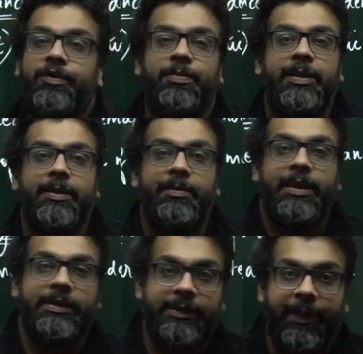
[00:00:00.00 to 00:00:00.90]
be the
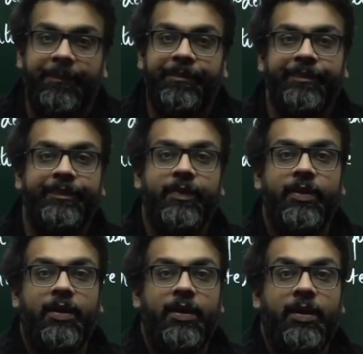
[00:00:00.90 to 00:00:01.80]
minister.
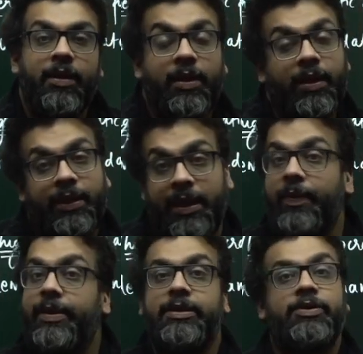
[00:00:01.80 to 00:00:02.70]
Now
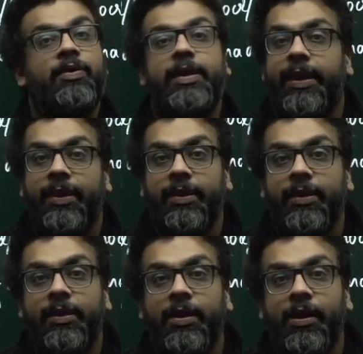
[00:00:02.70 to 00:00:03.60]
it is okay.
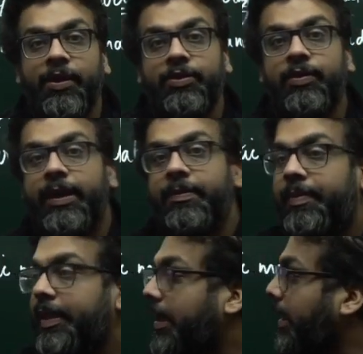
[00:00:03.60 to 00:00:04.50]
You can
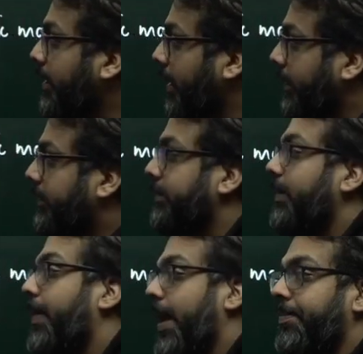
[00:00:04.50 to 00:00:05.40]
be a Rajya
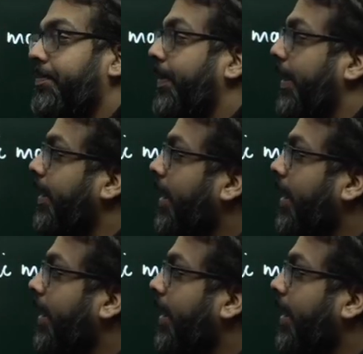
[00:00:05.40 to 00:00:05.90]
Sabha MP